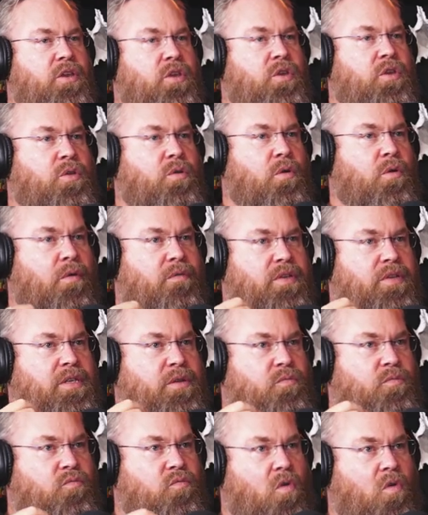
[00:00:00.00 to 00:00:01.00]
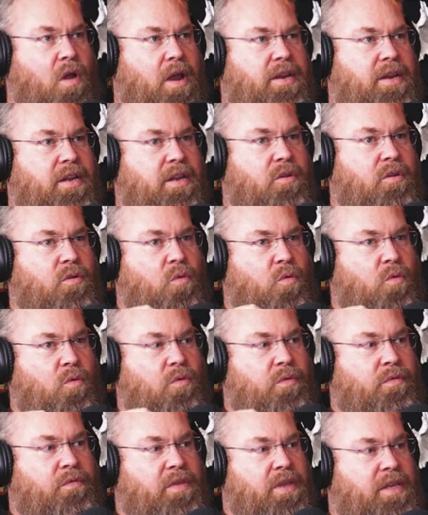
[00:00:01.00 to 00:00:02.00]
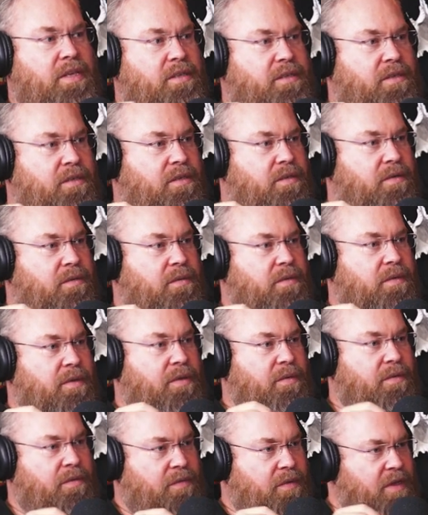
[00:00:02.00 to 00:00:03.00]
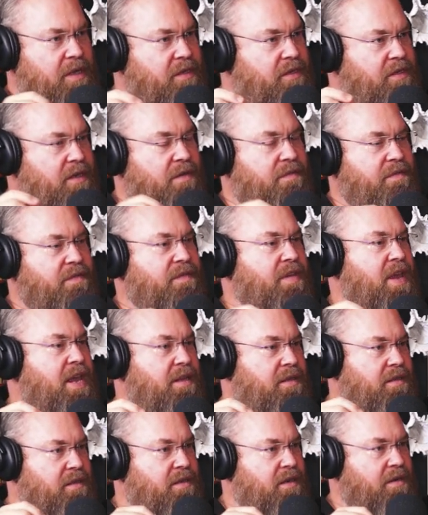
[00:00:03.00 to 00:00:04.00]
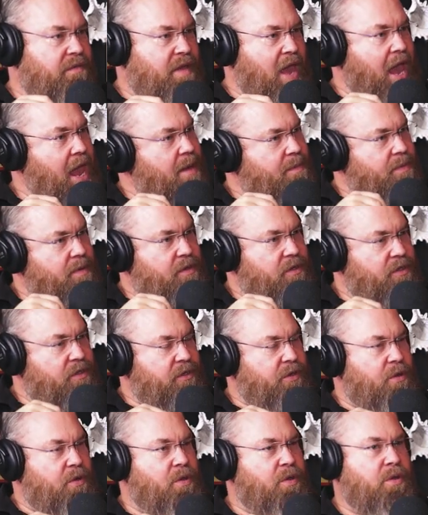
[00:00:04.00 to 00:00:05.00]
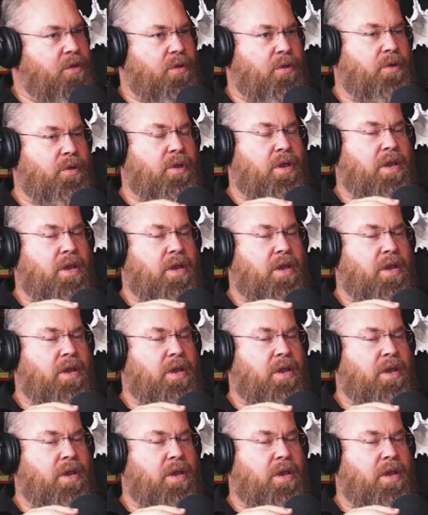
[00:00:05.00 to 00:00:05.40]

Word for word: you're obviously writing all of these things, things and events that have happened to you.